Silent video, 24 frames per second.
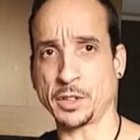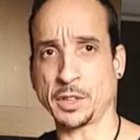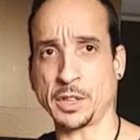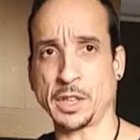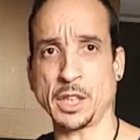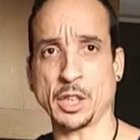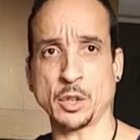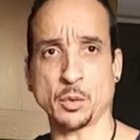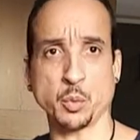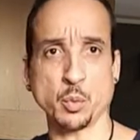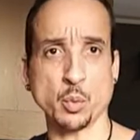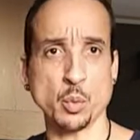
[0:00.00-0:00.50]

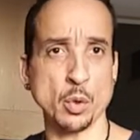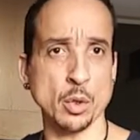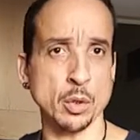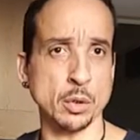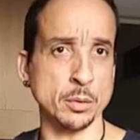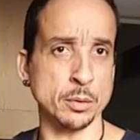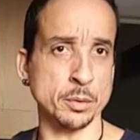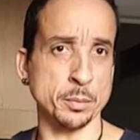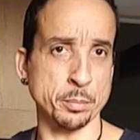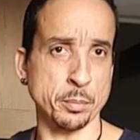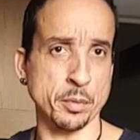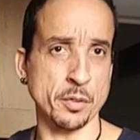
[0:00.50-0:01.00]
it
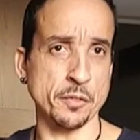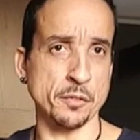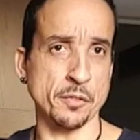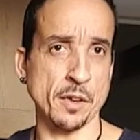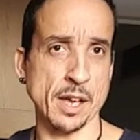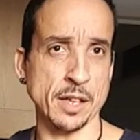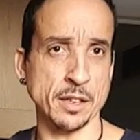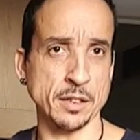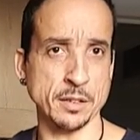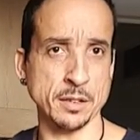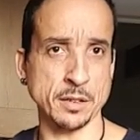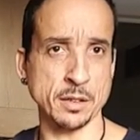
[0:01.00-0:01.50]
will
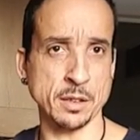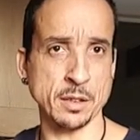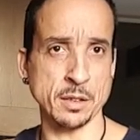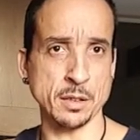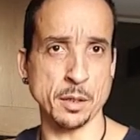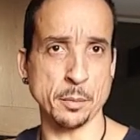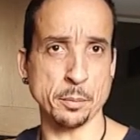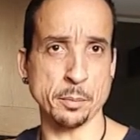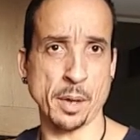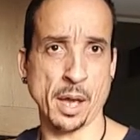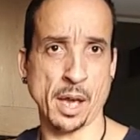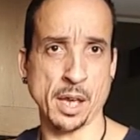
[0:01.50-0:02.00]
prevent
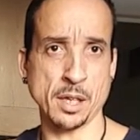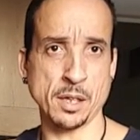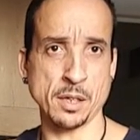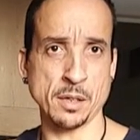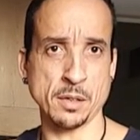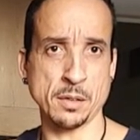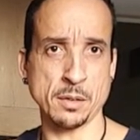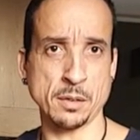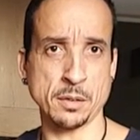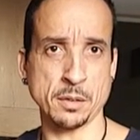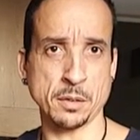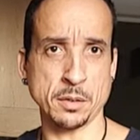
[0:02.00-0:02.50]
the pain.
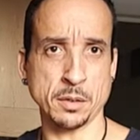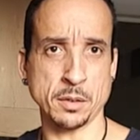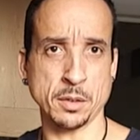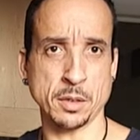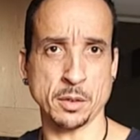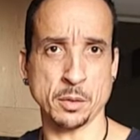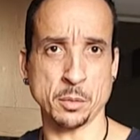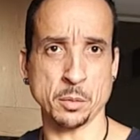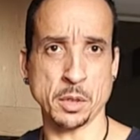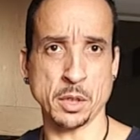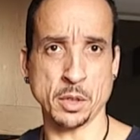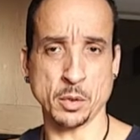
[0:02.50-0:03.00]

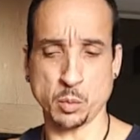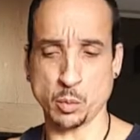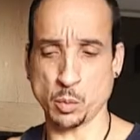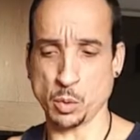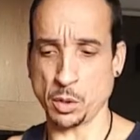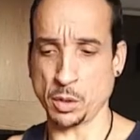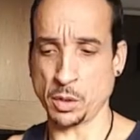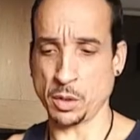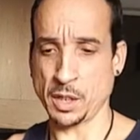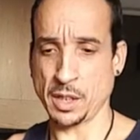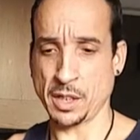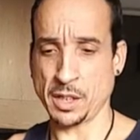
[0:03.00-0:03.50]
It
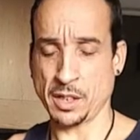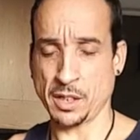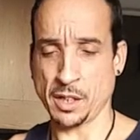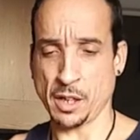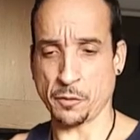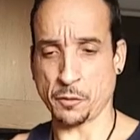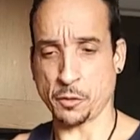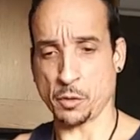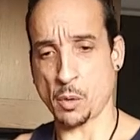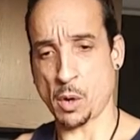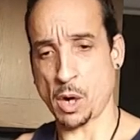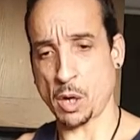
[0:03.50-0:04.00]
will,
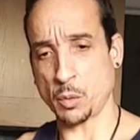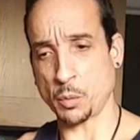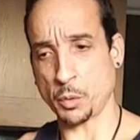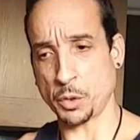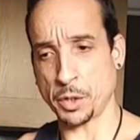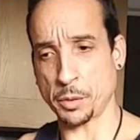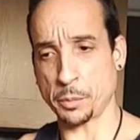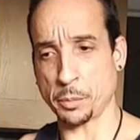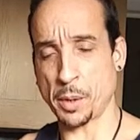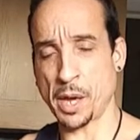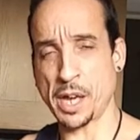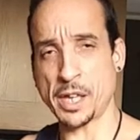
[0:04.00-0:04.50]
if you are with
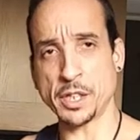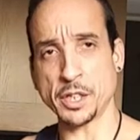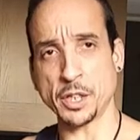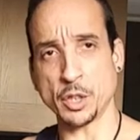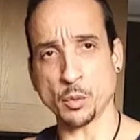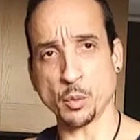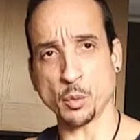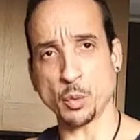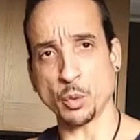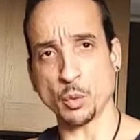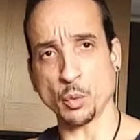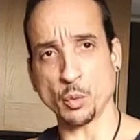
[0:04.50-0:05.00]
the pain, it
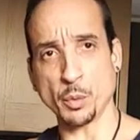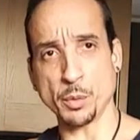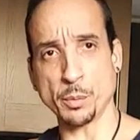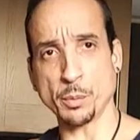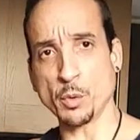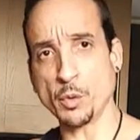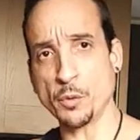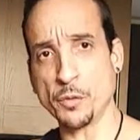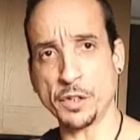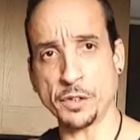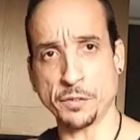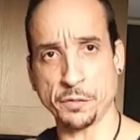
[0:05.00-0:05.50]
will
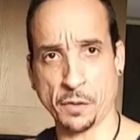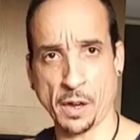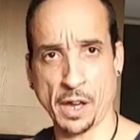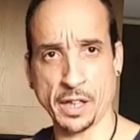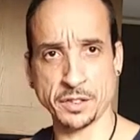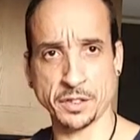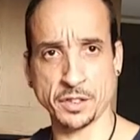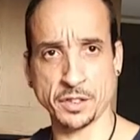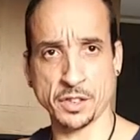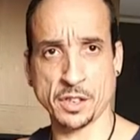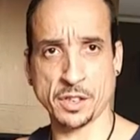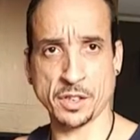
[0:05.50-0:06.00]
remove it
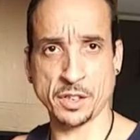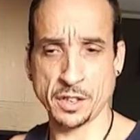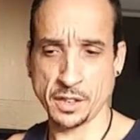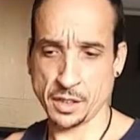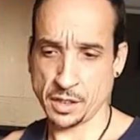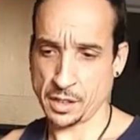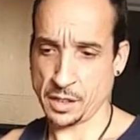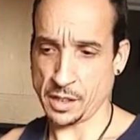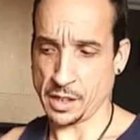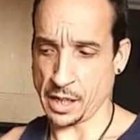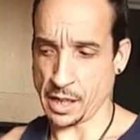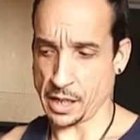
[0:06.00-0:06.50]
faster,
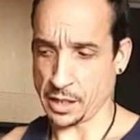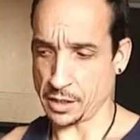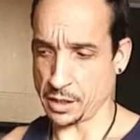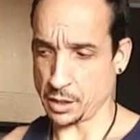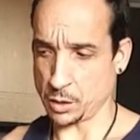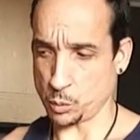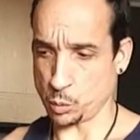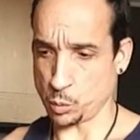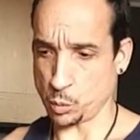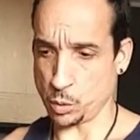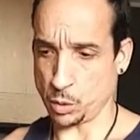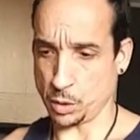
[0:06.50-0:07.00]
and it
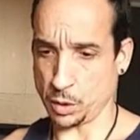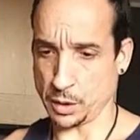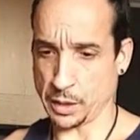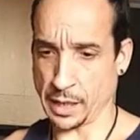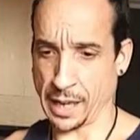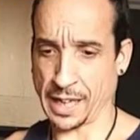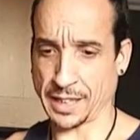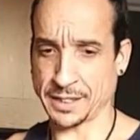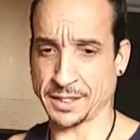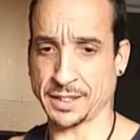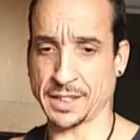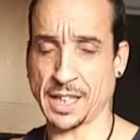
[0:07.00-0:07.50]
will
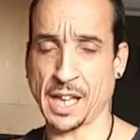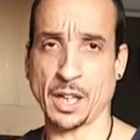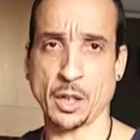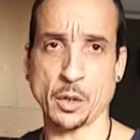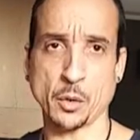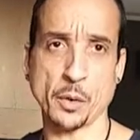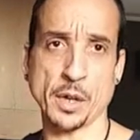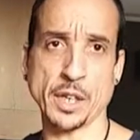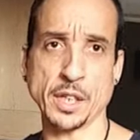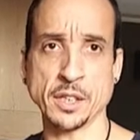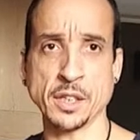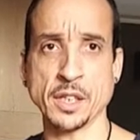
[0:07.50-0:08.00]

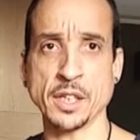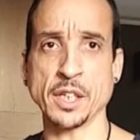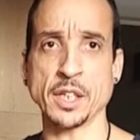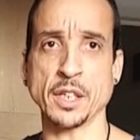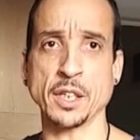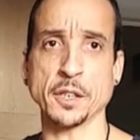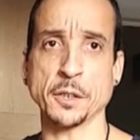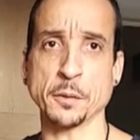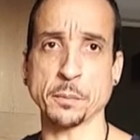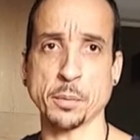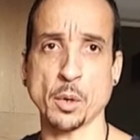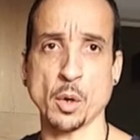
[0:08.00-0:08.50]
accelerate the
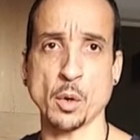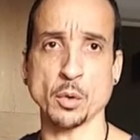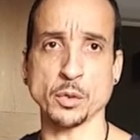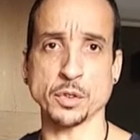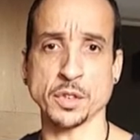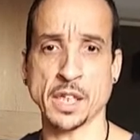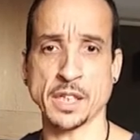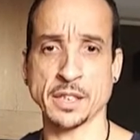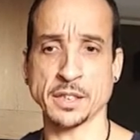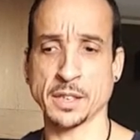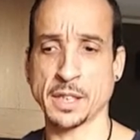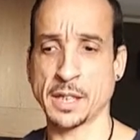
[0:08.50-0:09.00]
healing
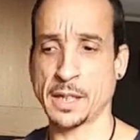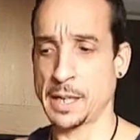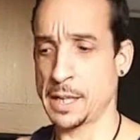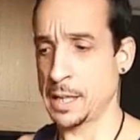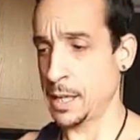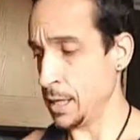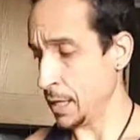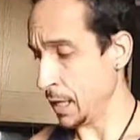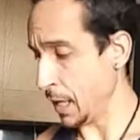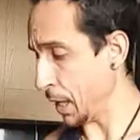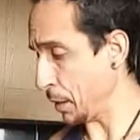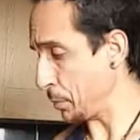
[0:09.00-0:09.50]
process.
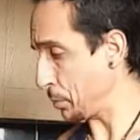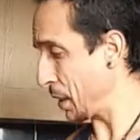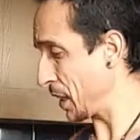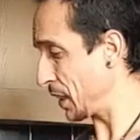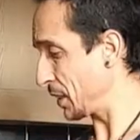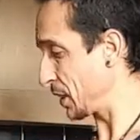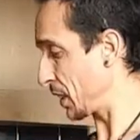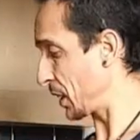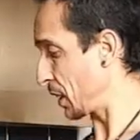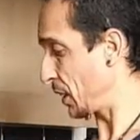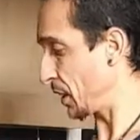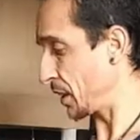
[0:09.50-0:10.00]
And
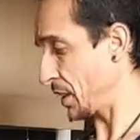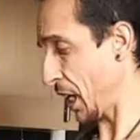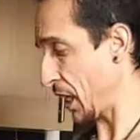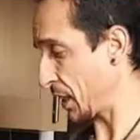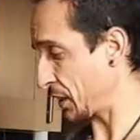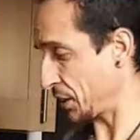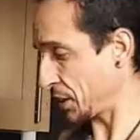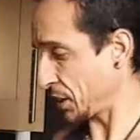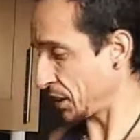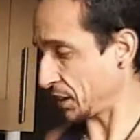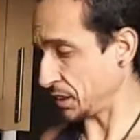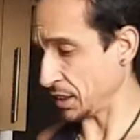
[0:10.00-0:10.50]
basically that's
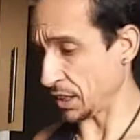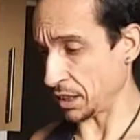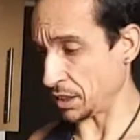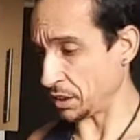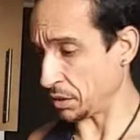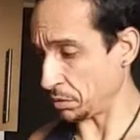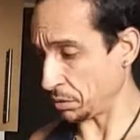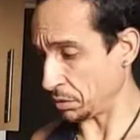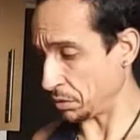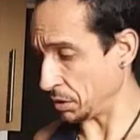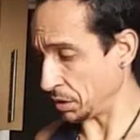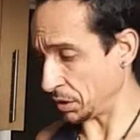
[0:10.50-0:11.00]
just it.
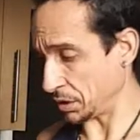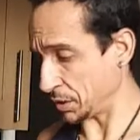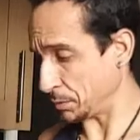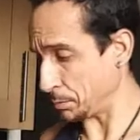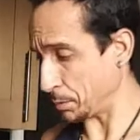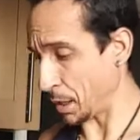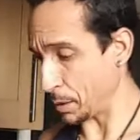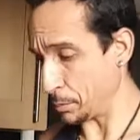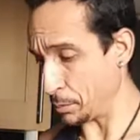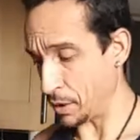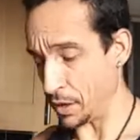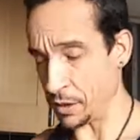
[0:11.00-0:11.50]
It's
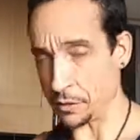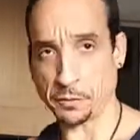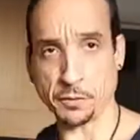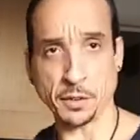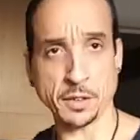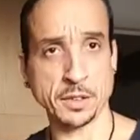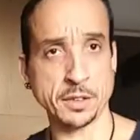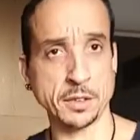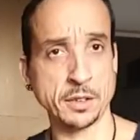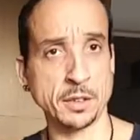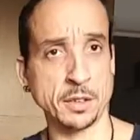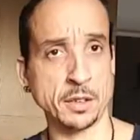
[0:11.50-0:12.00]
my
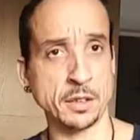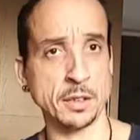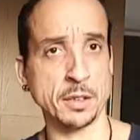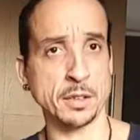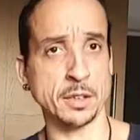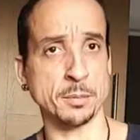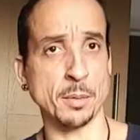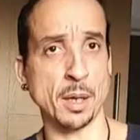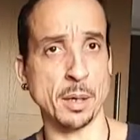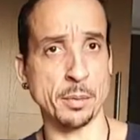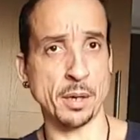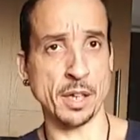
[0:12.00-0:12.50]
breakfast. It's
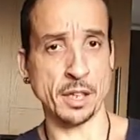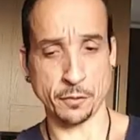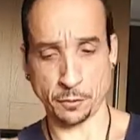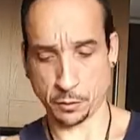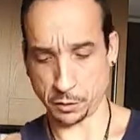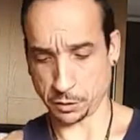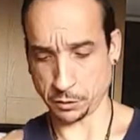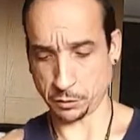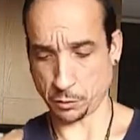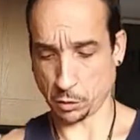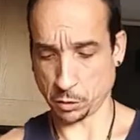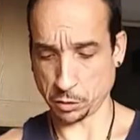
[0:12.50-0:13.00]
my
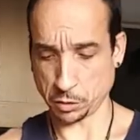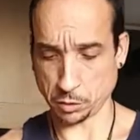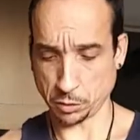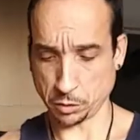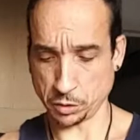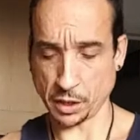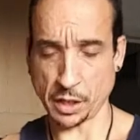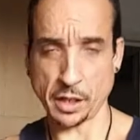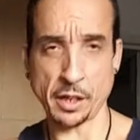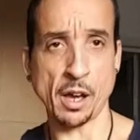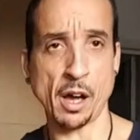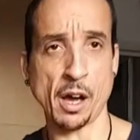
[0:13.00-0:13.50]
breakfast for
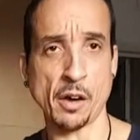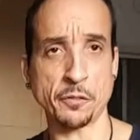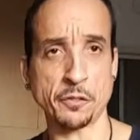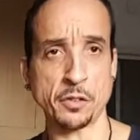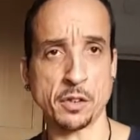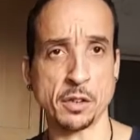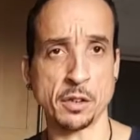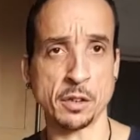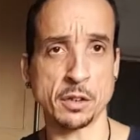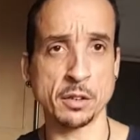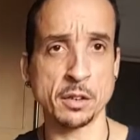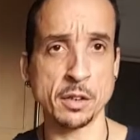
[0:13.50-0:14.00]
today
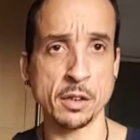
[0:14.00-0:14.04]
after